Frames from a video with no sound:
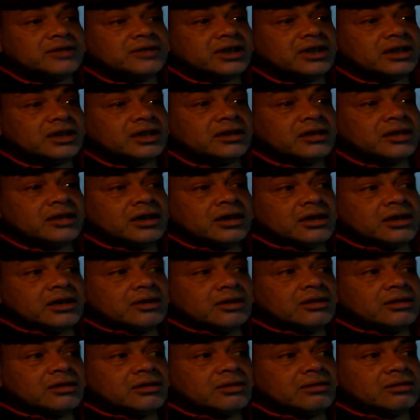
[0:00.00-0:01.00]
can,
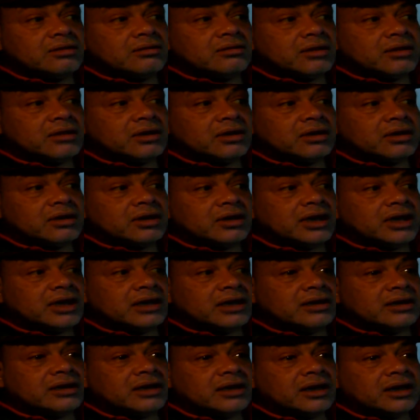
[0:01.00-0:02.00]
you know, uh,
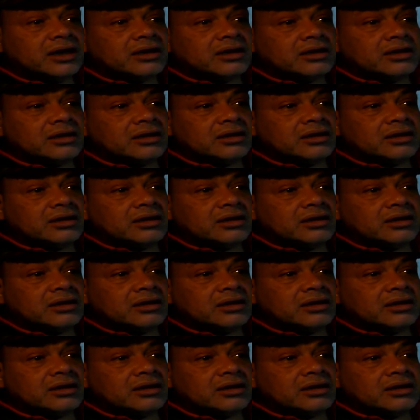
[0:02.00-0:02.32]
get, get,